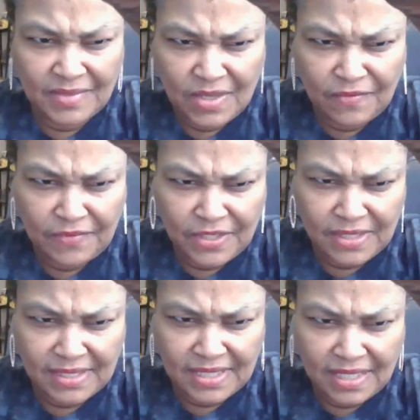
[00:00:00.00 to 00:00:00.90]
hopefully you
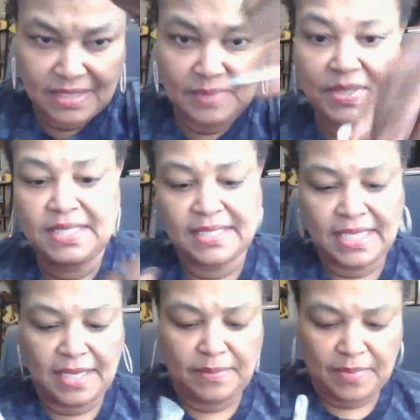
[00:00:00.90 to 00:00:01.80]
can see it's piece of
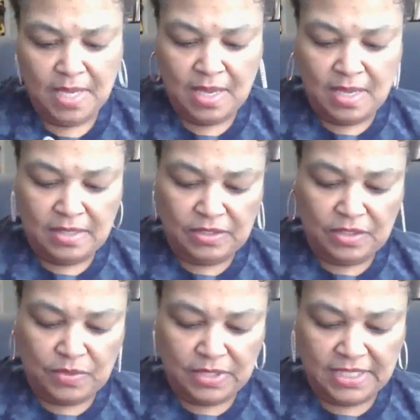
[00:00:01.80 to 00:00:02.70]
tape. So
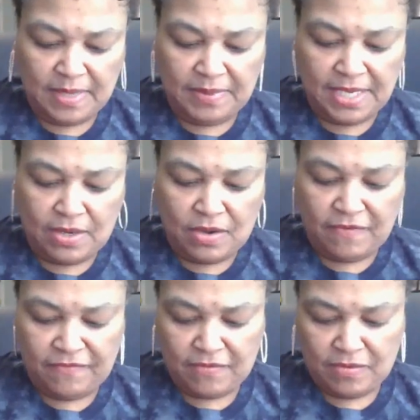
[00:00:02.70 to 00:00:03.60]
you want to take that
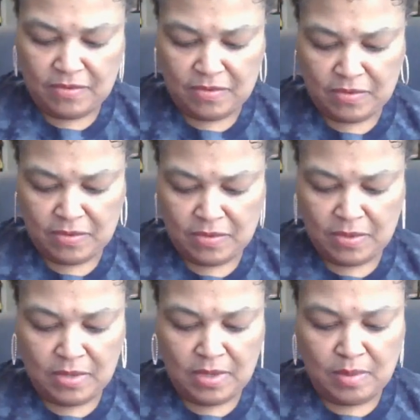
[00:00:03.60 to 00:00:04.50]
off
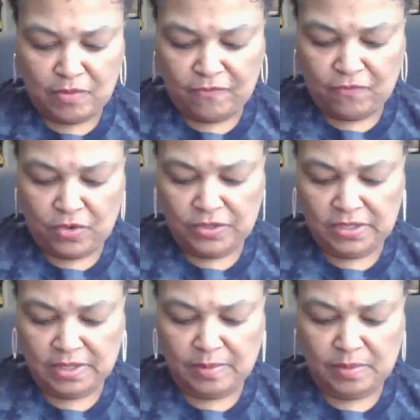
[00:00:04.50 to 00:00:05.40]
before you
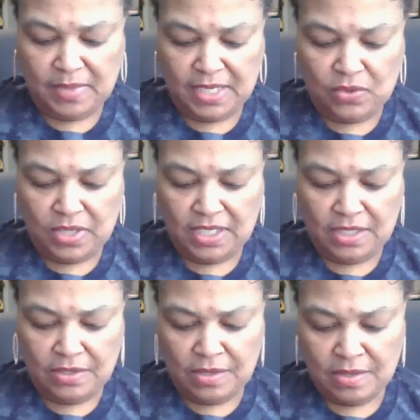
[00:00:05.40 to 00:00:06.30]
sublimate on
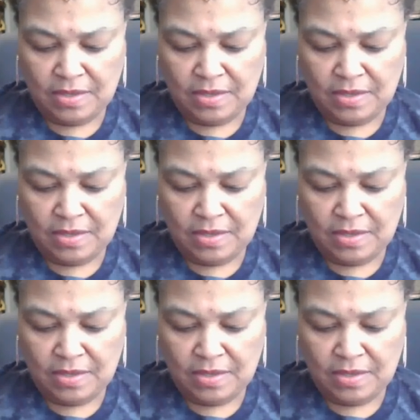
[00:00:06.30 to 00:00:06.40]
here.